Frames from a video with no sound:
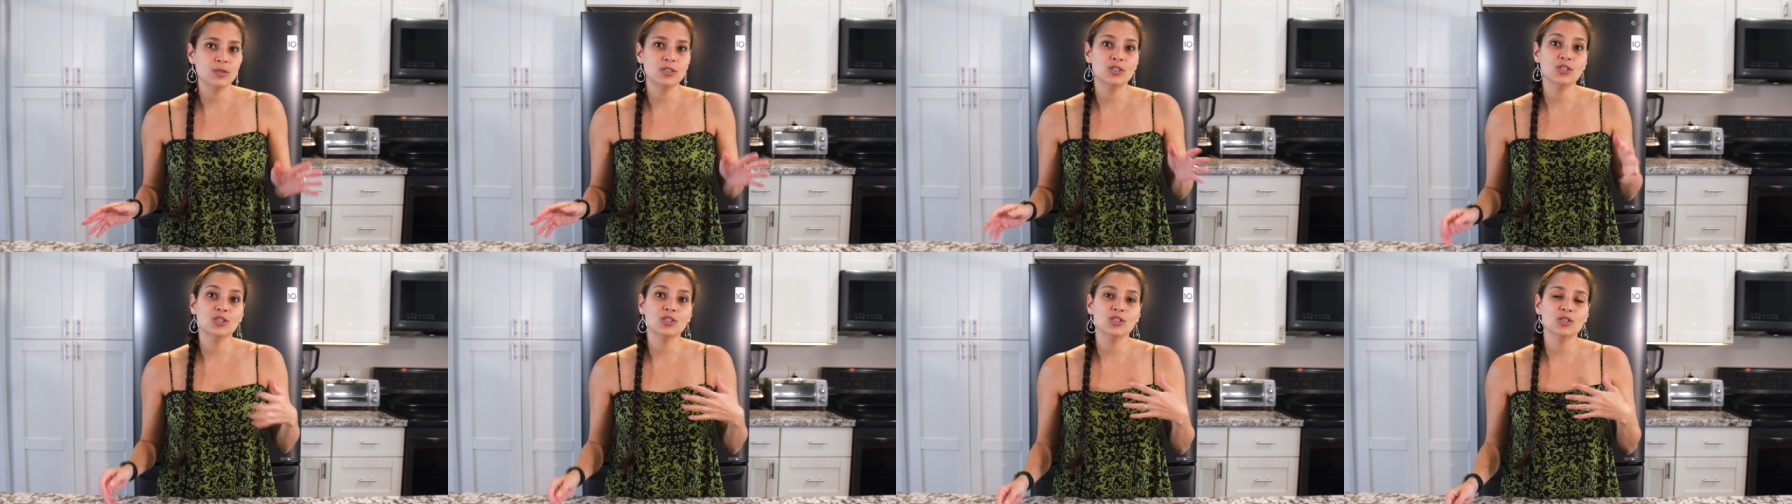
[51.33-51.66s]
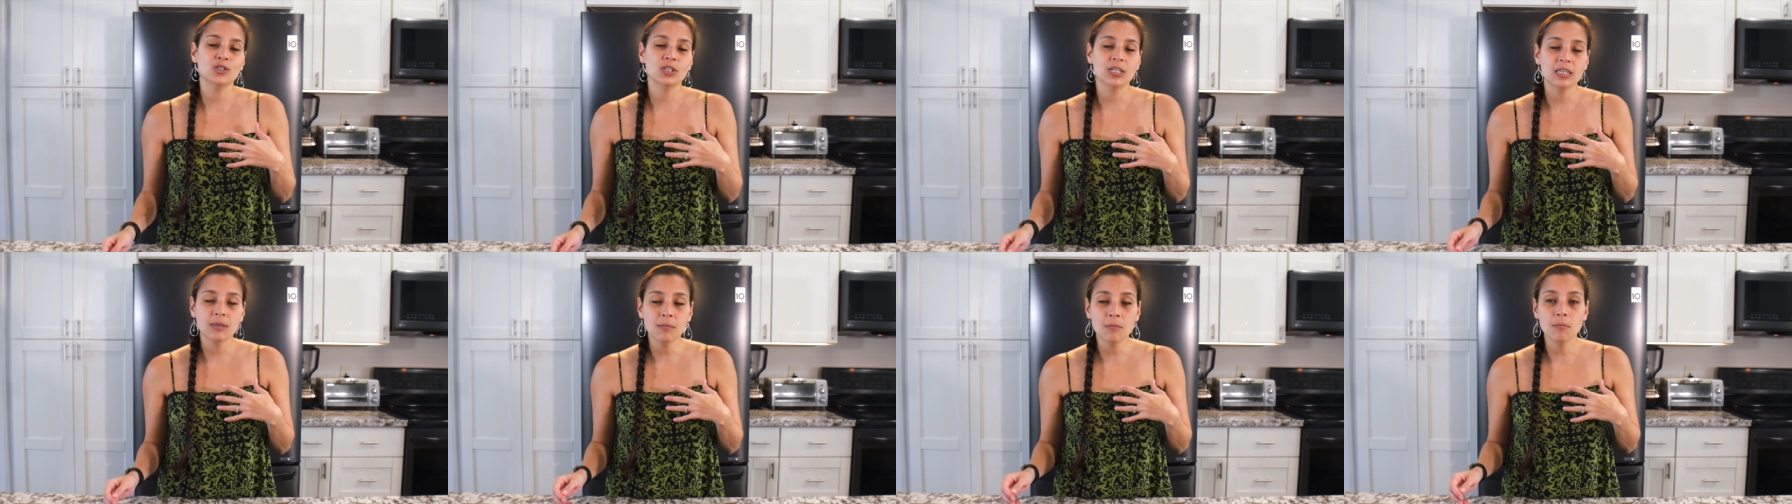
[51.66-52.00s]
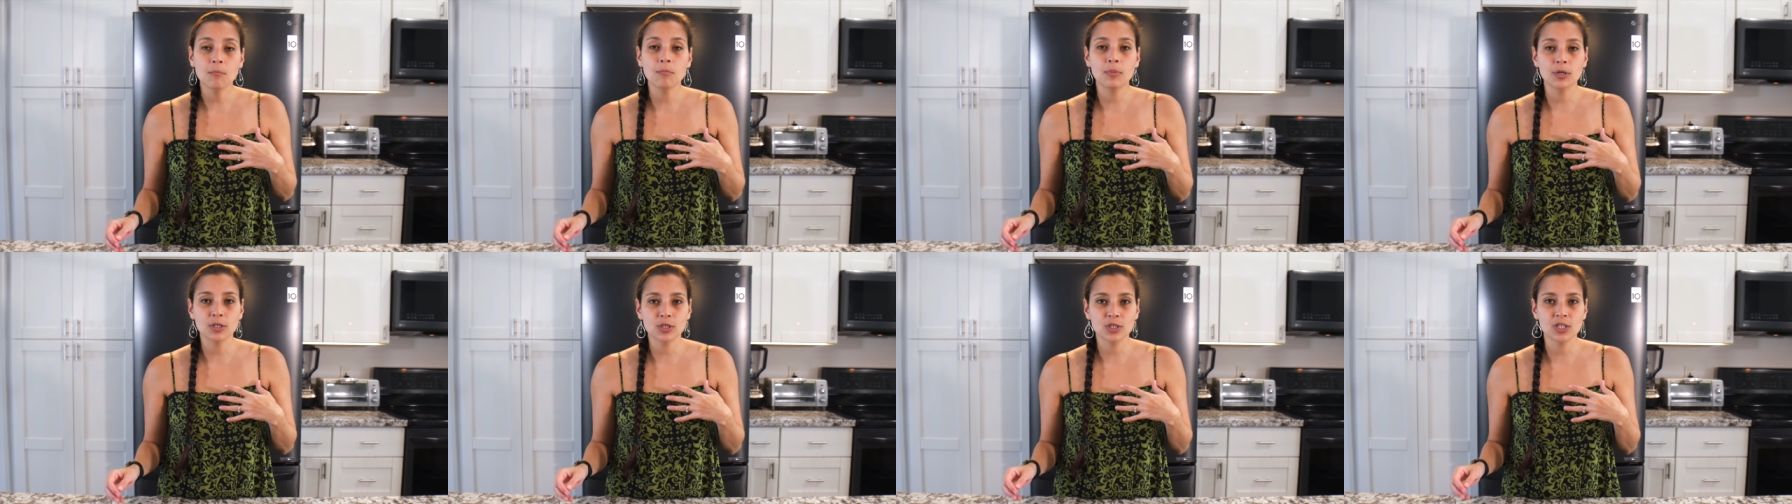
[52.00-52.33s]
which is
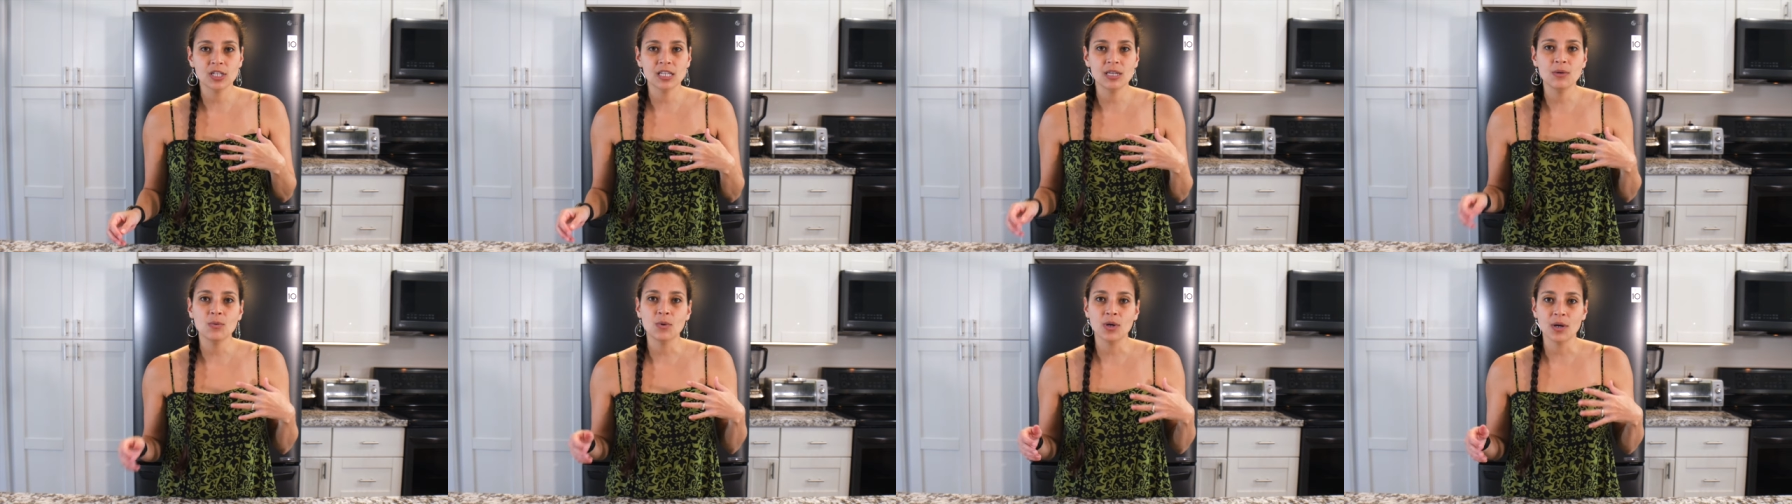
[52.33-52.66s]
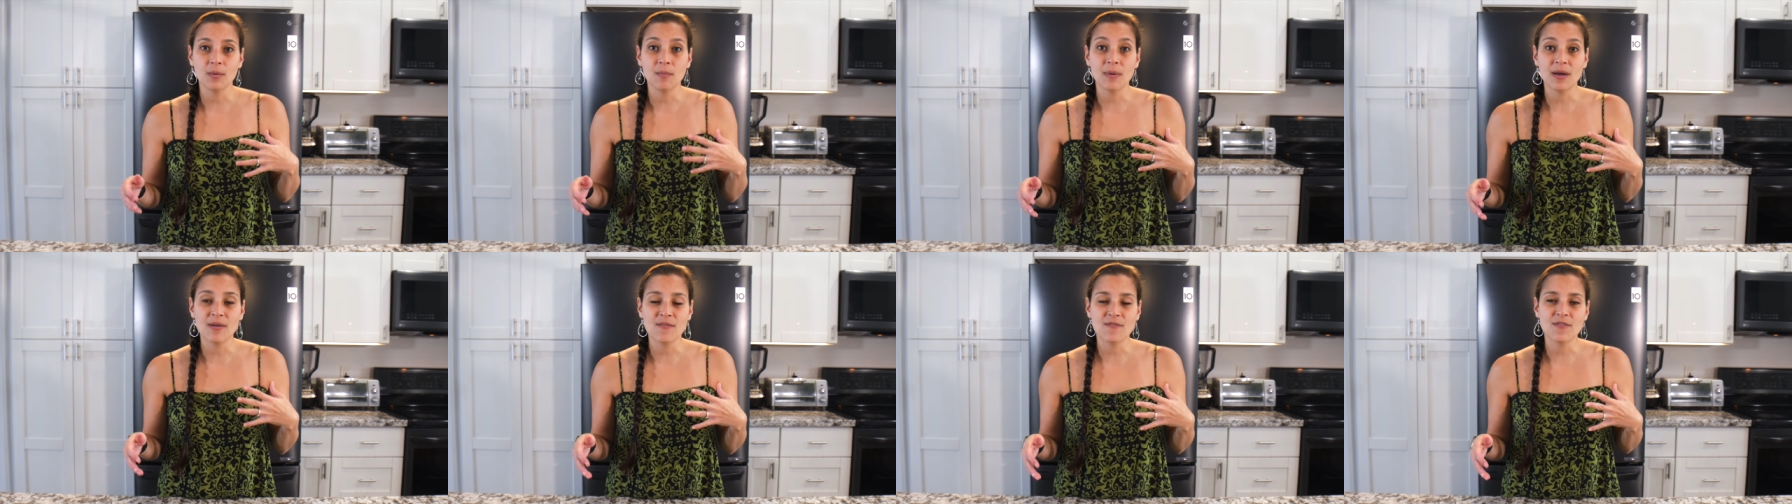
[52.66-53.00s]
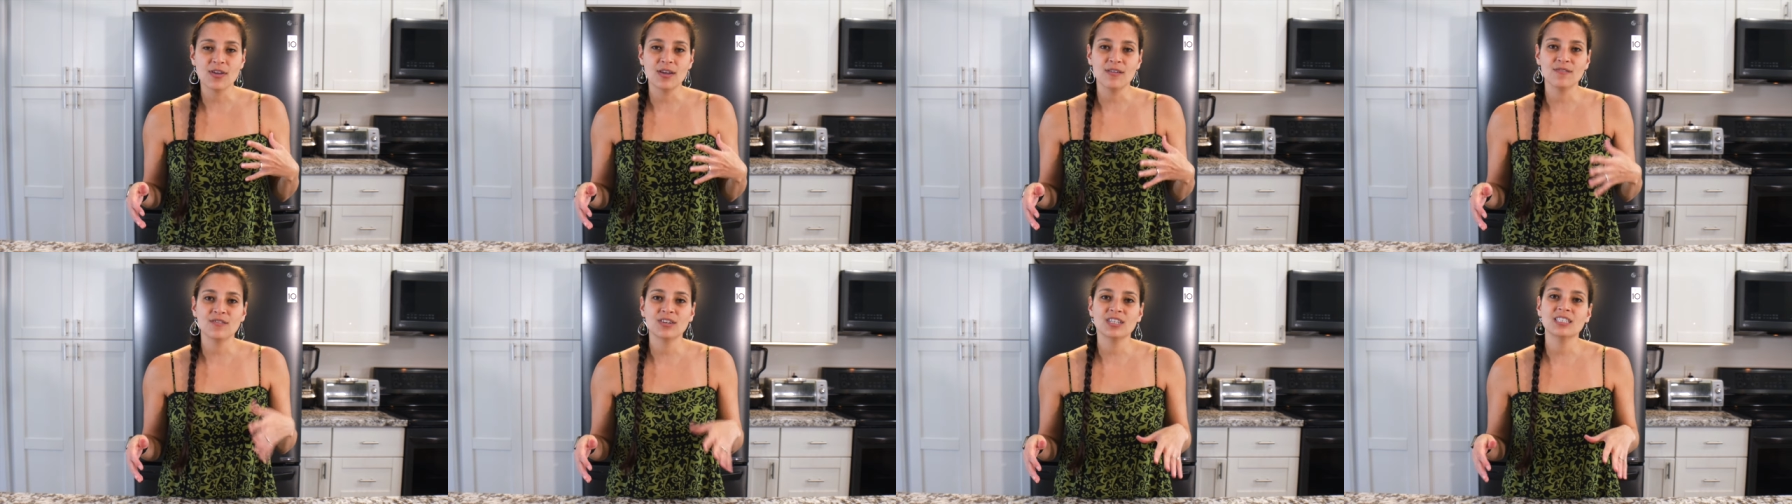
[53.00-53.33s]
personally one of my
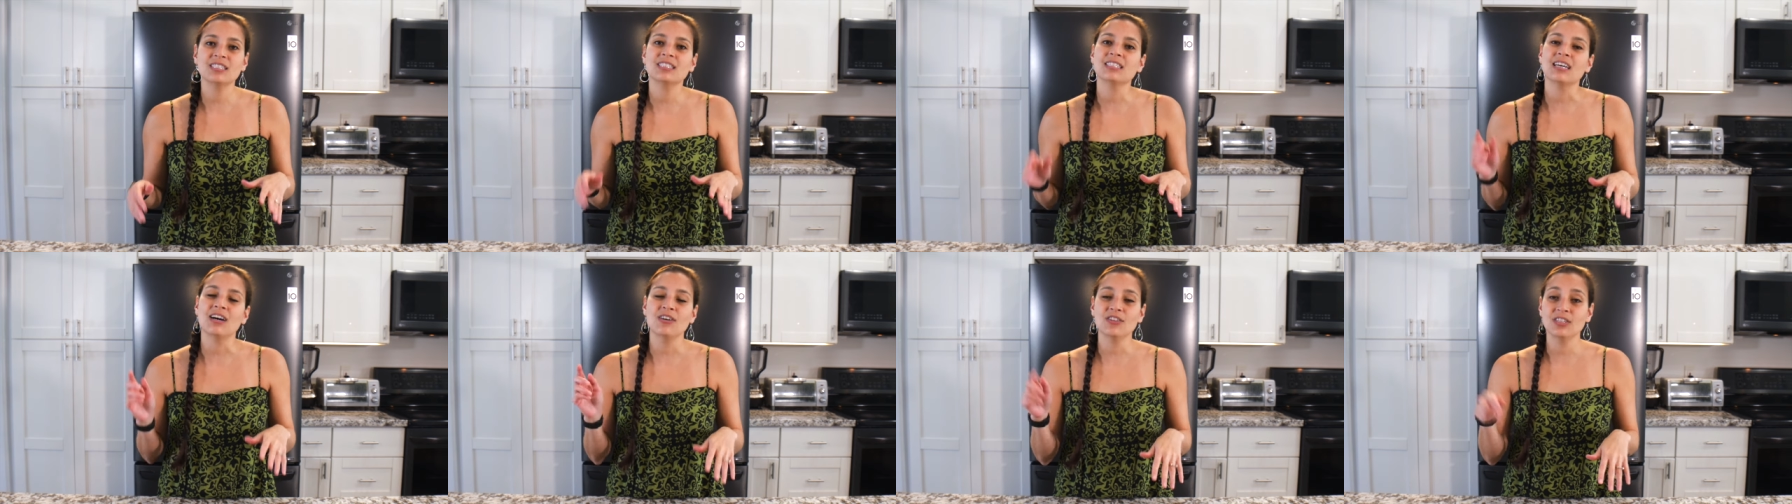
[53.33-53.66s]
favorites.